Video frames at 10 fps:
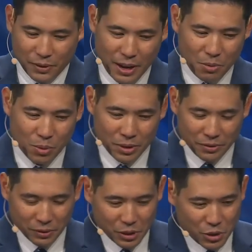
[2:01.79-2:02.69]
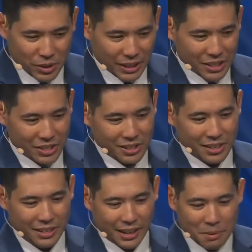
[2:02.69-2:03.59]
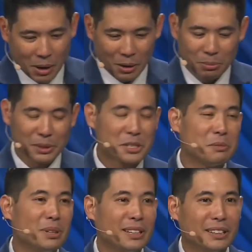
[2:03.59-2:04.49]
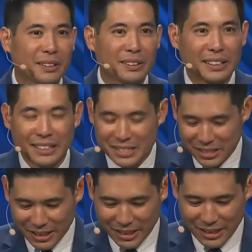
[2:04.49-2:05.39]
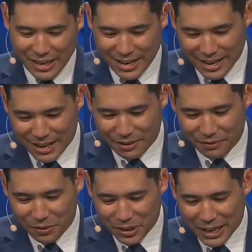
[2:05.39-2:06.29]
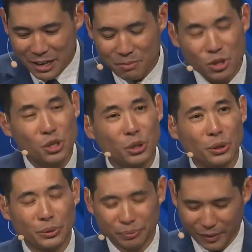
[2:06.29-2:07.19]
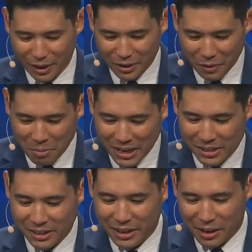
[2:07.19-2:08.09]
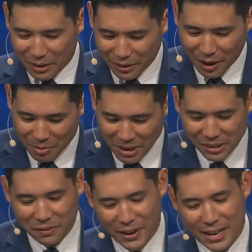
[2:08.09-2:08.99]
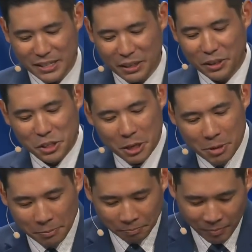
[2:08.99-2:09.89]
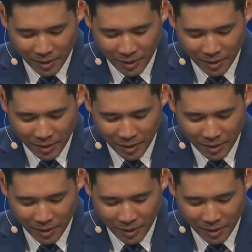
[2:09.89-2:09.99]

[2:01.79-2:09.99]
you for that wonderful introduction. I'm humbled to be here again, as stated, uh, for day number two of Amazing Health, our Amazing Facts Health Summit.